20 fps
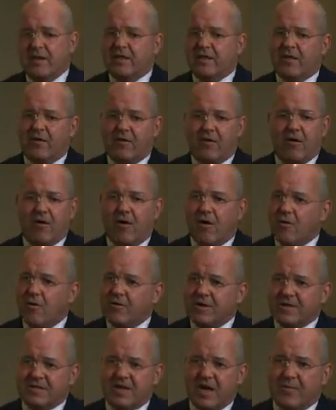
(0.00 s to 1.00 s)
There are
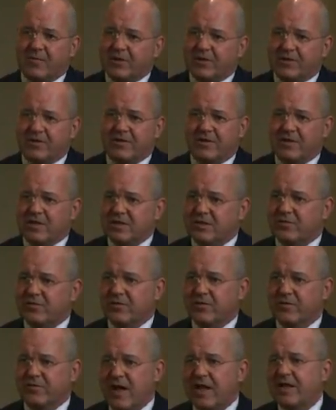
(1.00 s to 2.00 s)
always opportunities
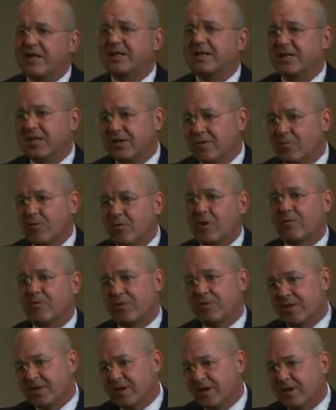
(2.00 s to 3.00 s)
for volunteer work
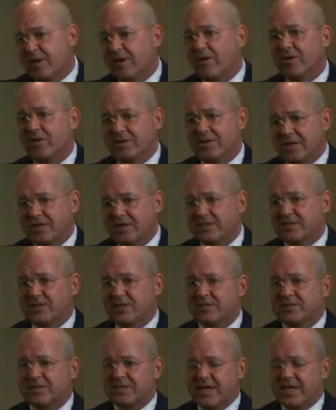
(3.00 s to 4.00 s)
within an
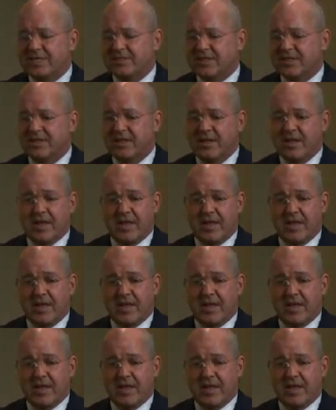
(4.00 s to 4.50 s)
association.